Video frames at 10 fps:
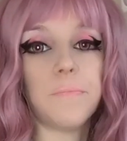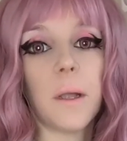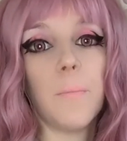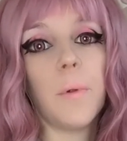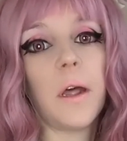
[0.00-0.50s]

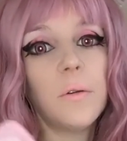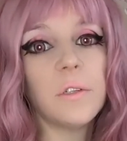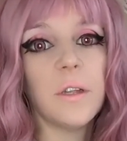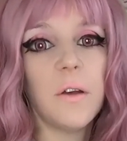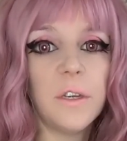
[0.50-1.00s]
But I
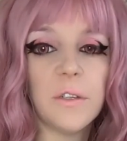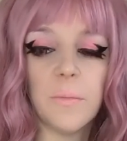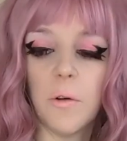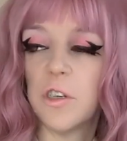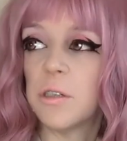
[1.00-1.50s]
always love these
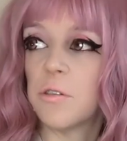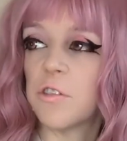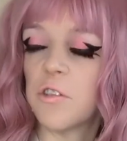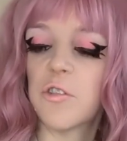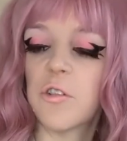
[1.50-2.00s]
mochi. They're
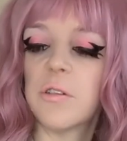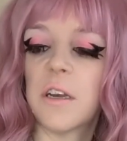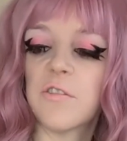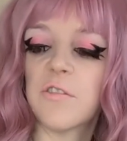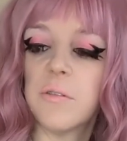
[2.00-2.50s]
such a good
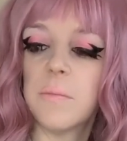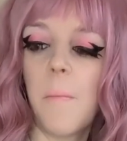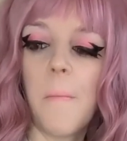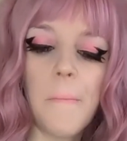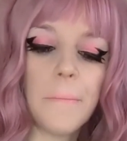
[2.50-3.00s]
texture.
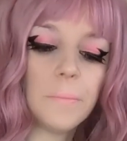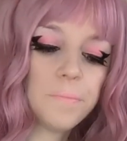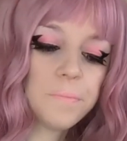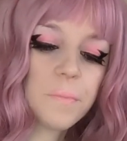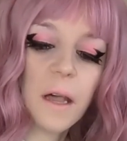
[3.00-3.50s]

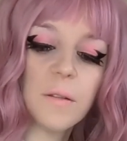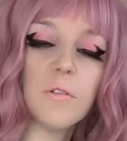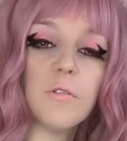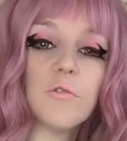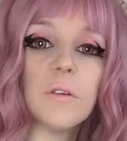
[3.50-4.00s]
And they're
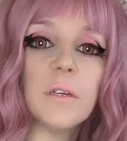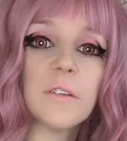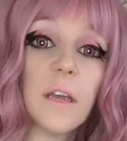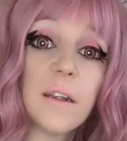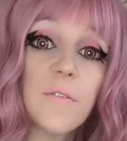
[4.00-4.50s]
usually
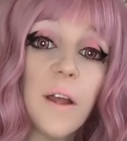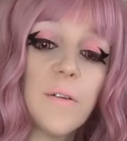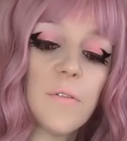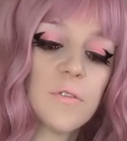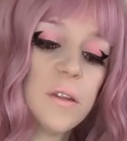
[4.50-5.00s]
exciting
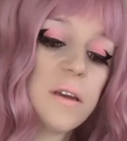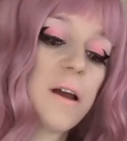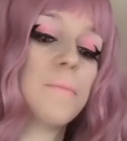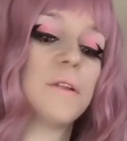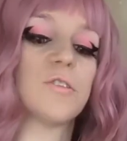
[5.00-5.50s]
flavors, and they
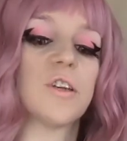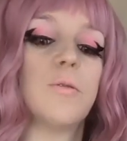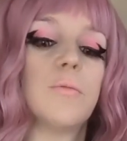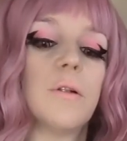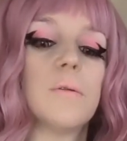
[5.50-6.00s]
come in this
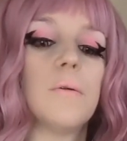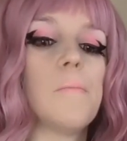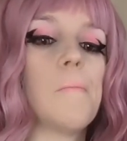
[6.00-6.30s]
cute little